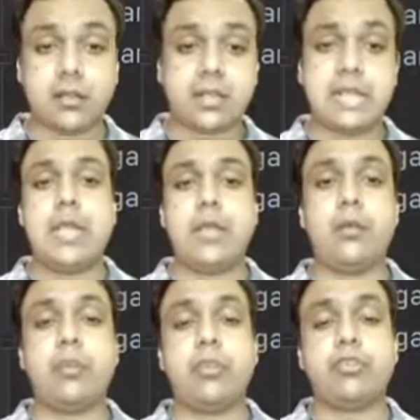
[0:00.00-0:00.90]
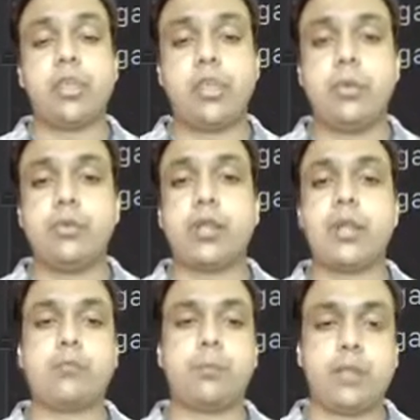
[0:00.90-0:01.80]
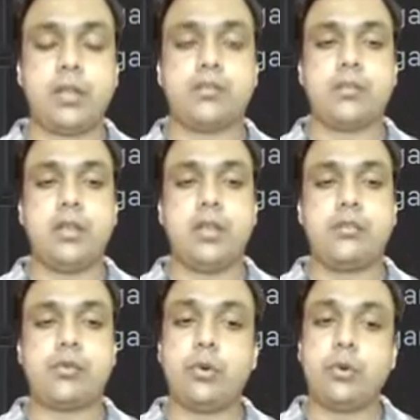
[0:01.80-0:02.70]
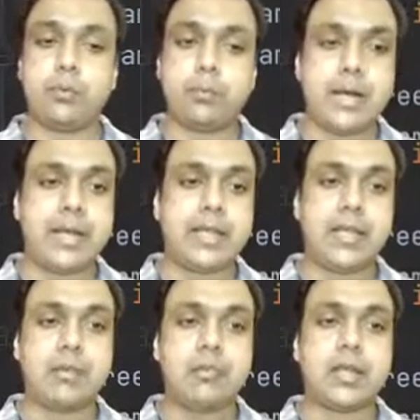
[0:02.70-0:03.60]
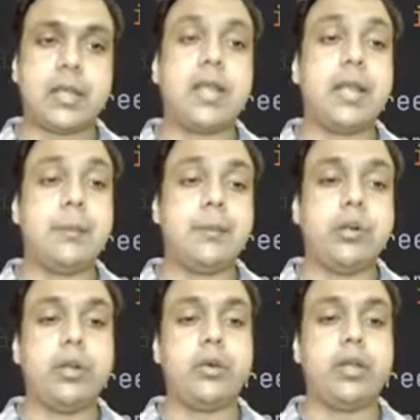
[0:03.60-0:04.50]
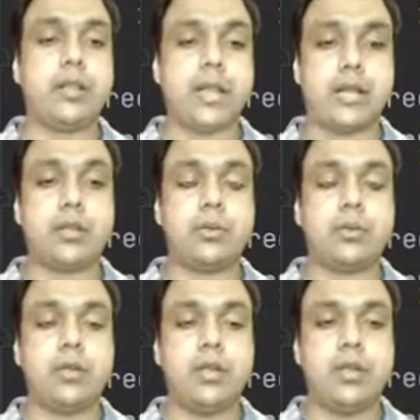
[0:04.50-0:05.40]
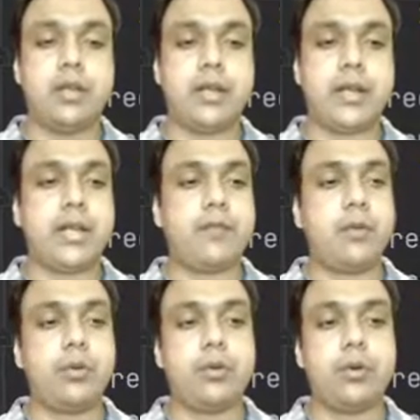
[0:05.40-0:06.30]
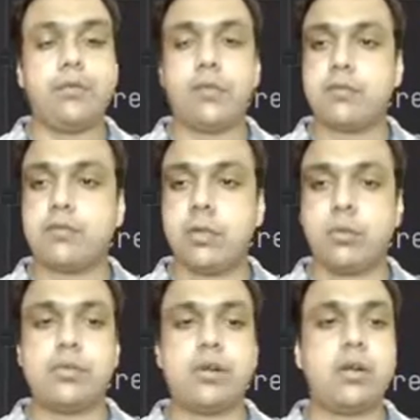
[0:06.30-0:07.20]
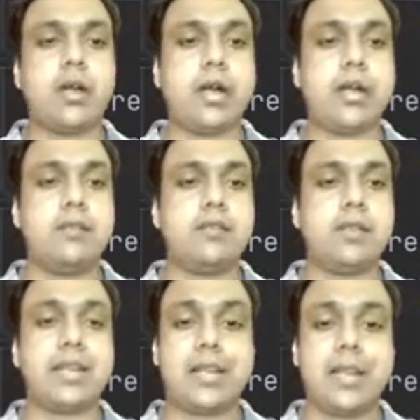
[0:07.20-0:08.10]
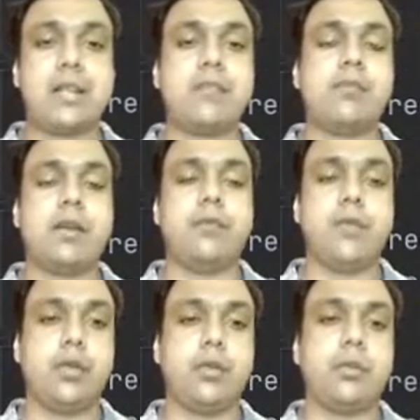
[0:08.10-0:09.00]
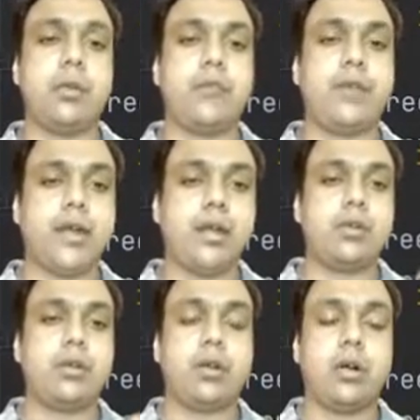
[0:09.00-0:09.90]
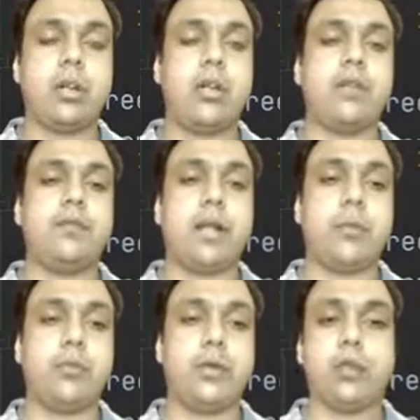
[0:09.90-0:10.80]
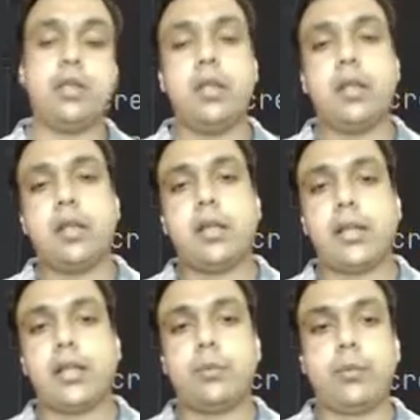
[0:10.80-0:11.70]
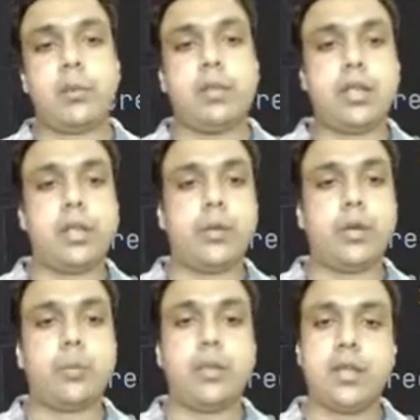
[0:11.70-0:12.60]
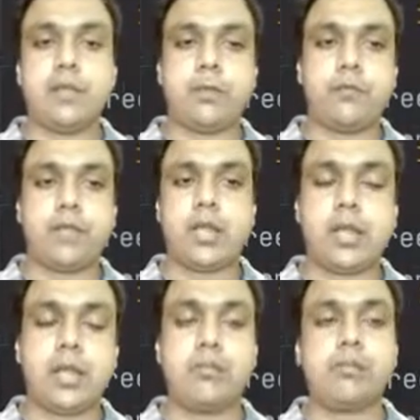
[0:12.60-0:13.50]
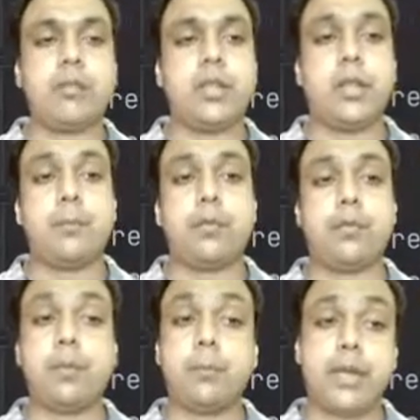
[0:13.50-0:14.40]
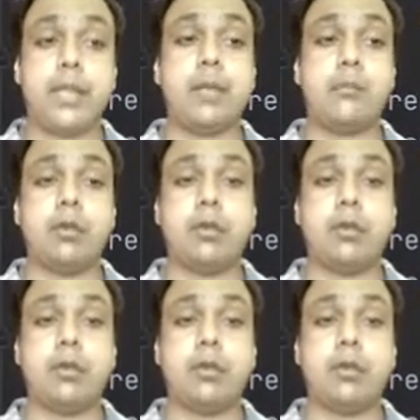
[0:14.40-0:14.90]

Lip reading: key which the user has pressed, so Pygame can help you in doing that too, right? If this user has clicked somewhere, you want to find out the coordinate of that point, like the way we can do it with the help of free games, with the help of Pygames